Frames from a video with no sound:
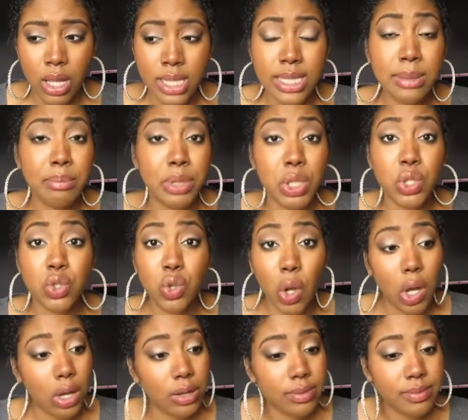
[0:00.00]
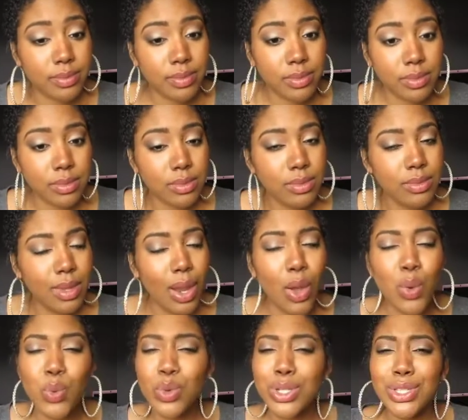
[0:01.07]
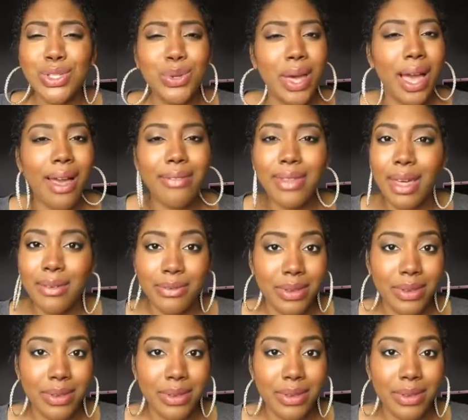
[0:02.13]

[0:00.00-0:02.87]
to be strong. And once you have that